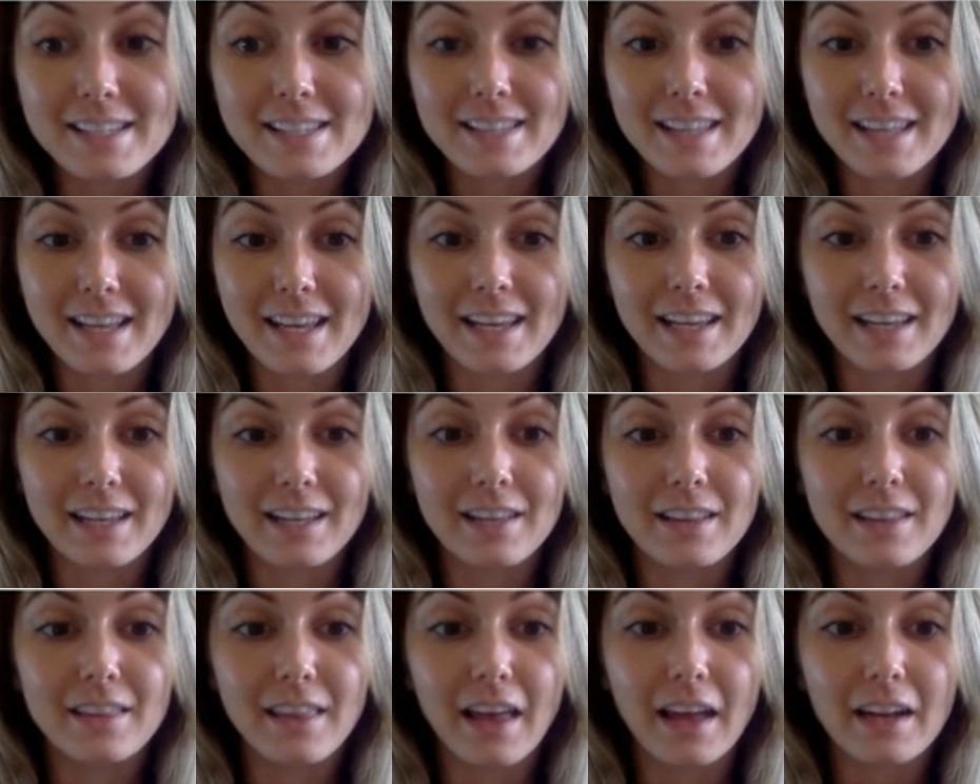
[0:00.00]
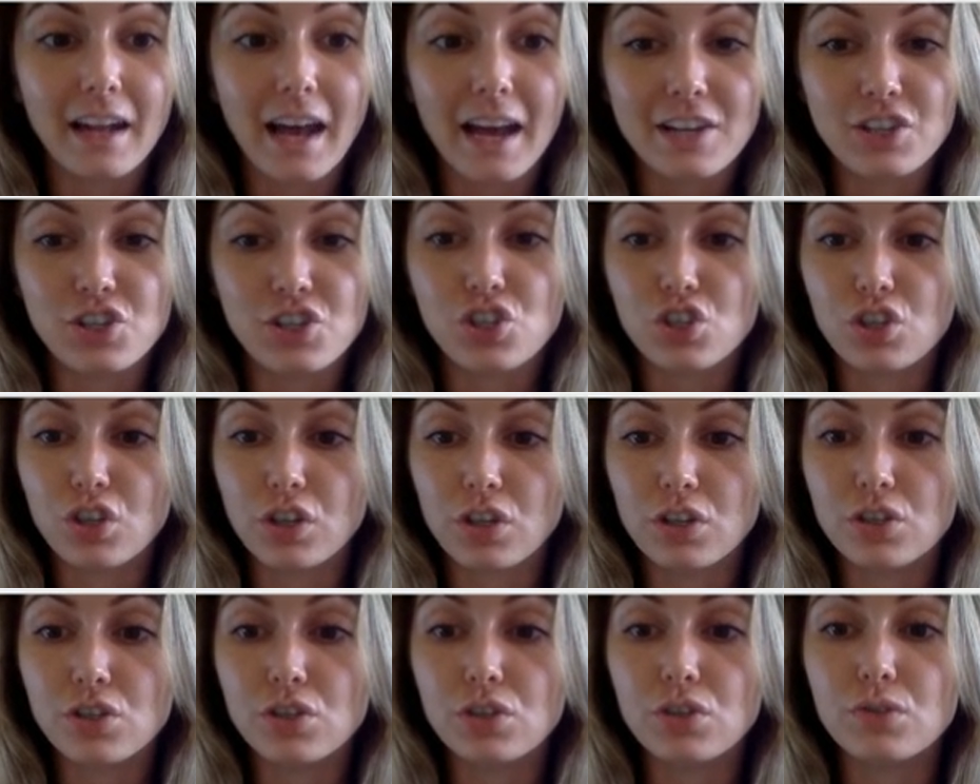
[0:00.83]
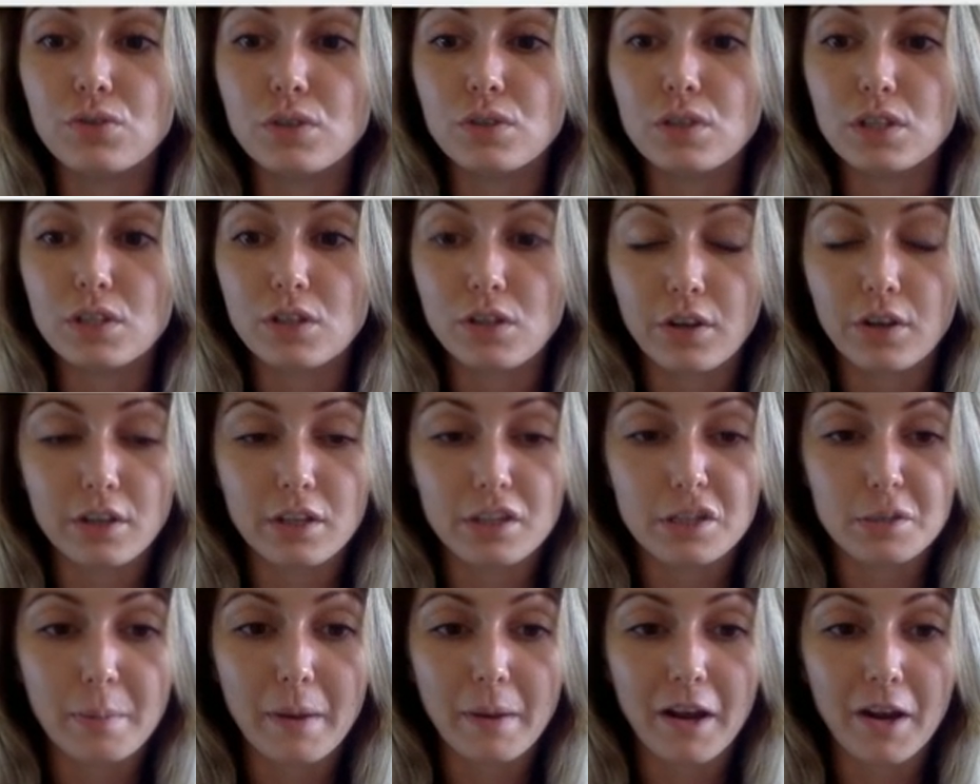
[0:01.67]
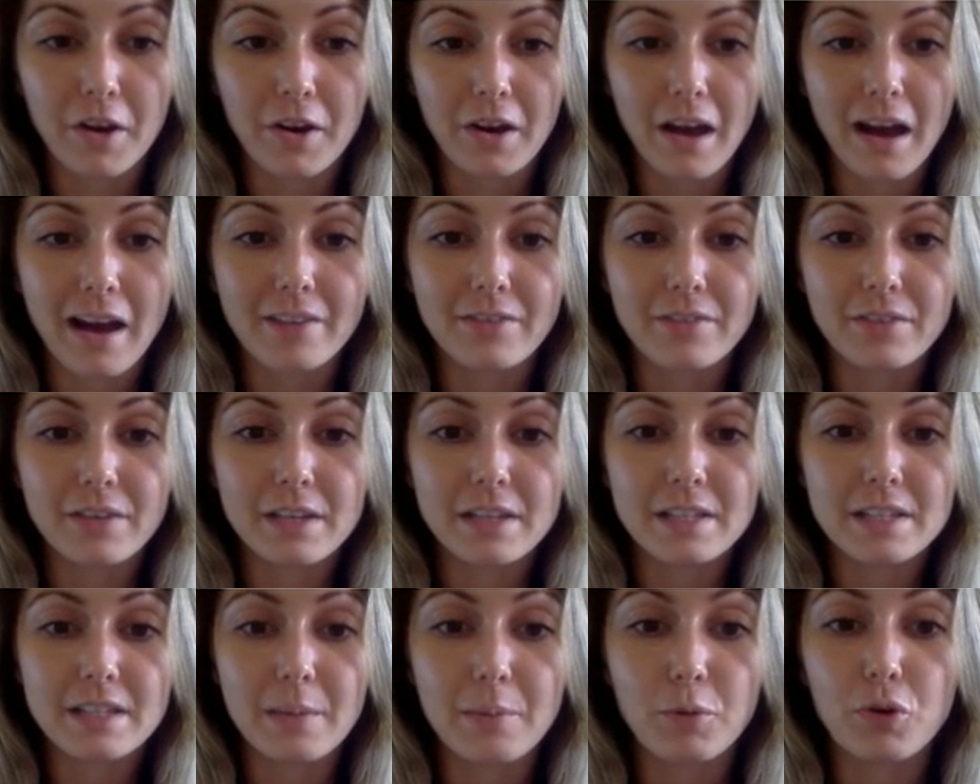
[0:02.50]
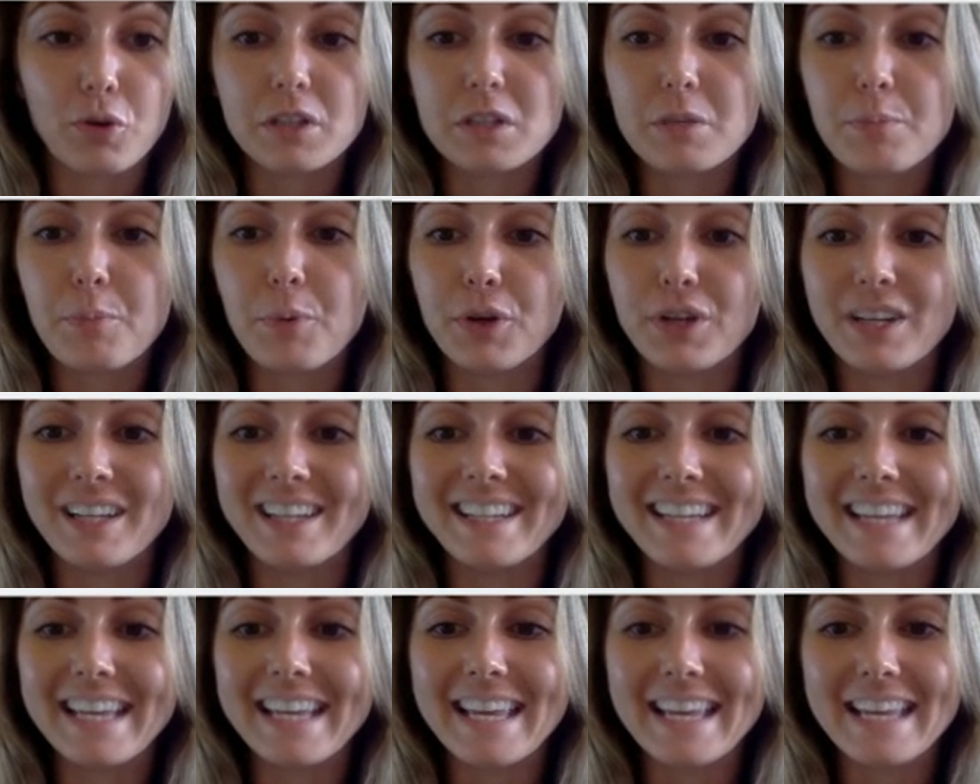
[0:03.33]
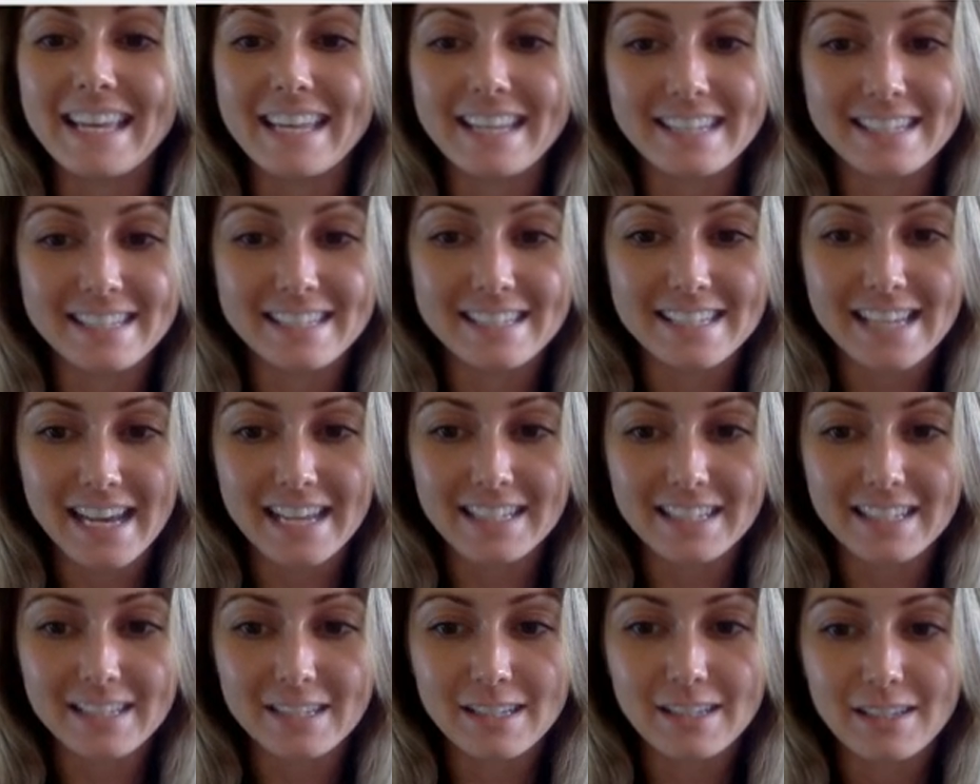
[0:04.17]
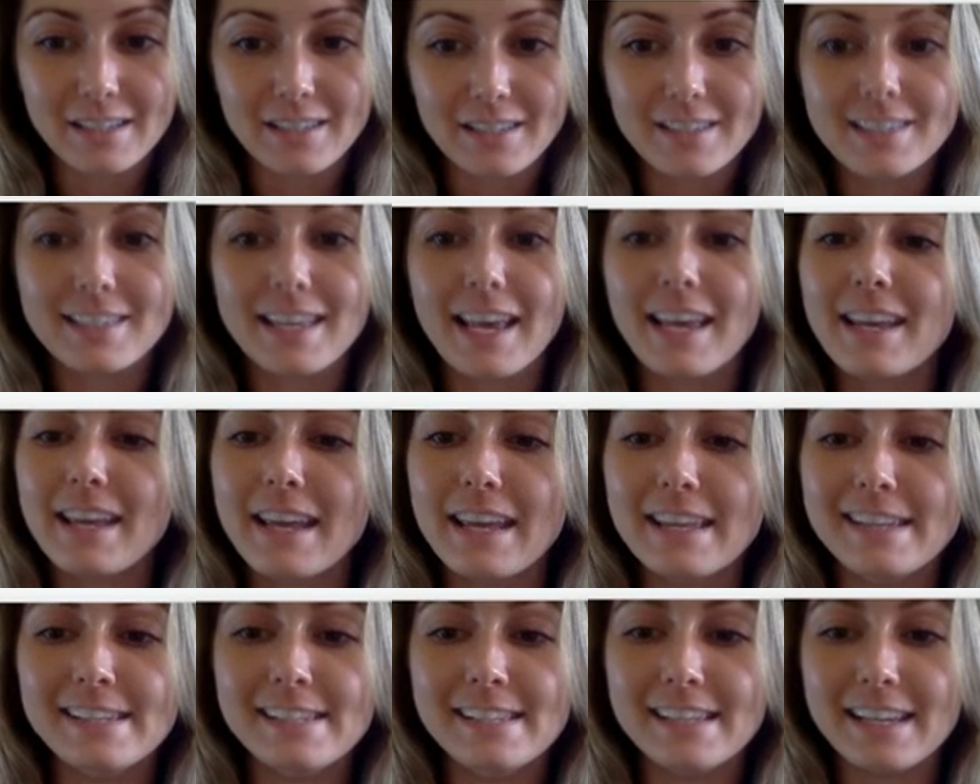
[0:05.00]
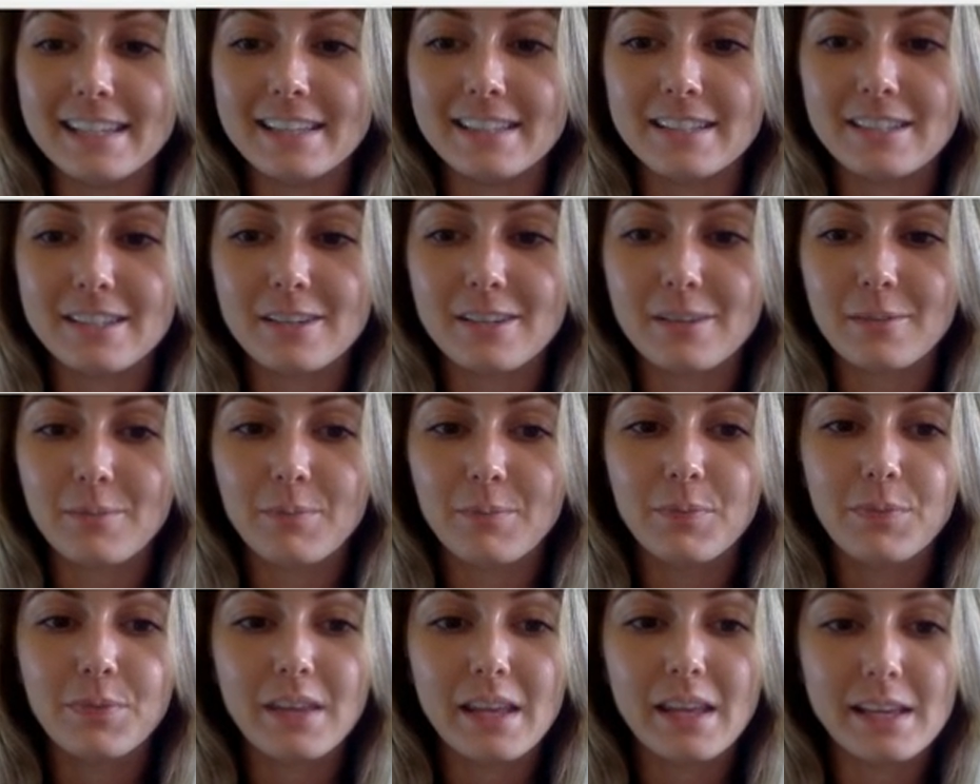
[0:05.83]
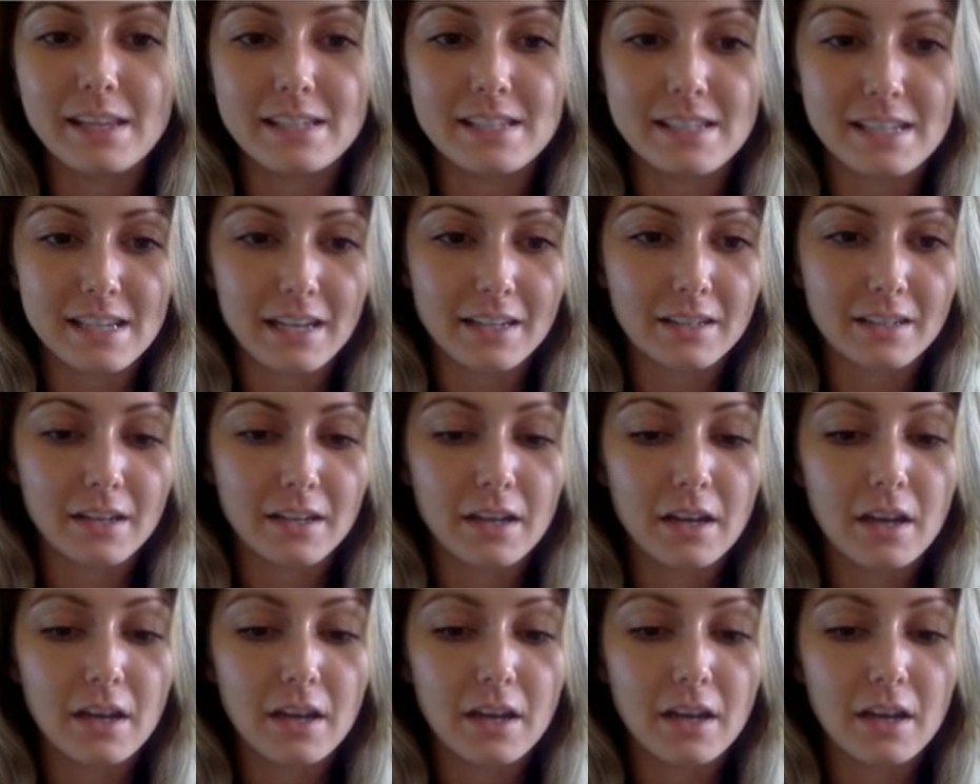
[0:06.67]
thing that I should do to start this paragraph is I'm going to put an indent. Say indent. Indent.